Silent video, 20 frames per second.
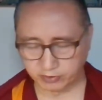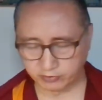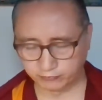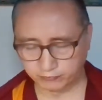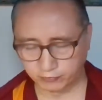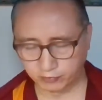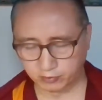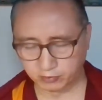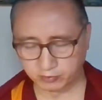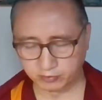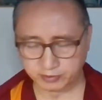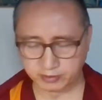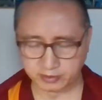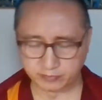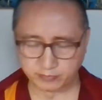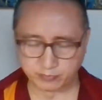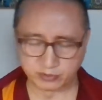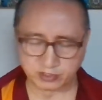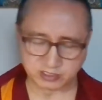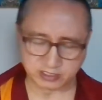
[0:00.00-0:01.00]
follow
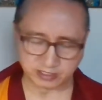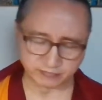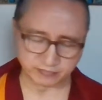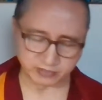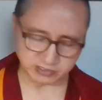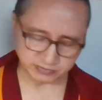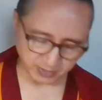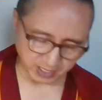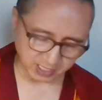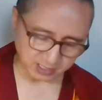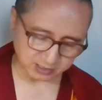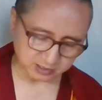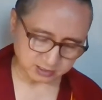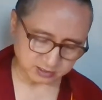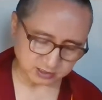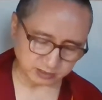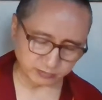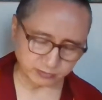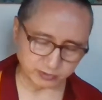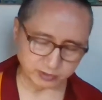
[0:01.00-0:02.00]
the bodhisattva's
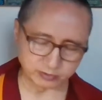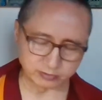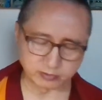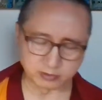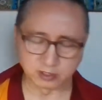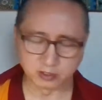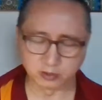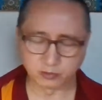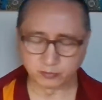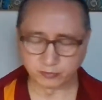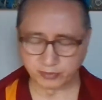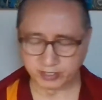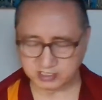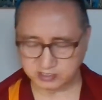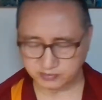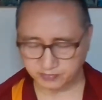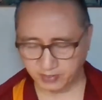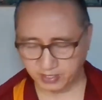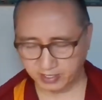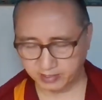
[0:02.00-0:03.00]
path, someone who
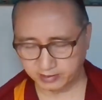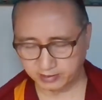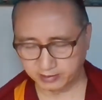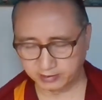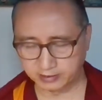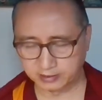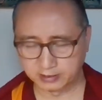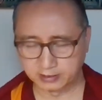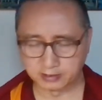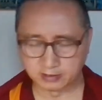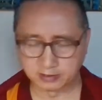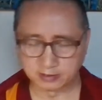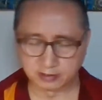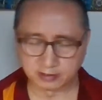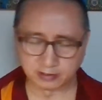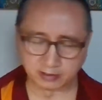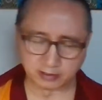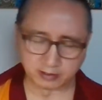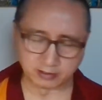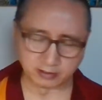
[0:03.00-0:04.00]
aspire
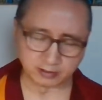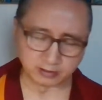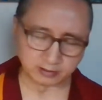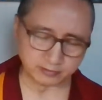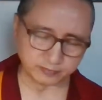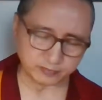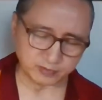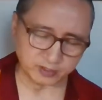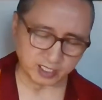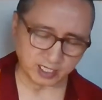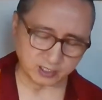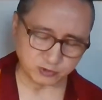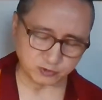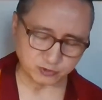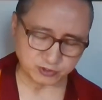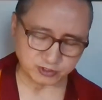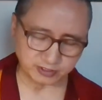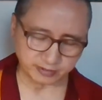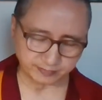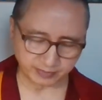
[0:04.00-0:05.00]
the
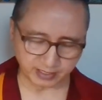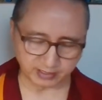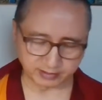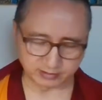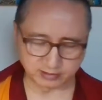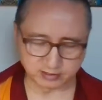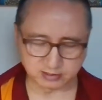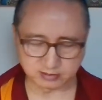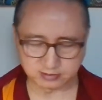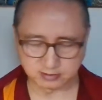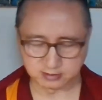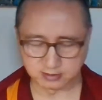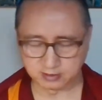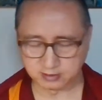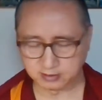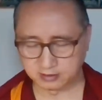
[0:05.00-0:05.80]
altruistic practice,